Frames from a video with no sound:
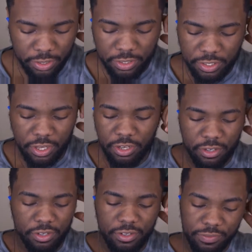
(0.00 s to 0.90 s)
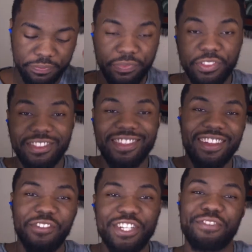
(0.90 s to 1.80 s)
So,
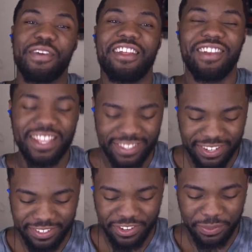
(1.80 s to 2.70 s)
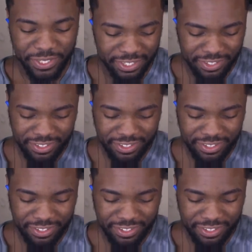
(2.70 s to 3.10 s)
the original video link is in the oh, description.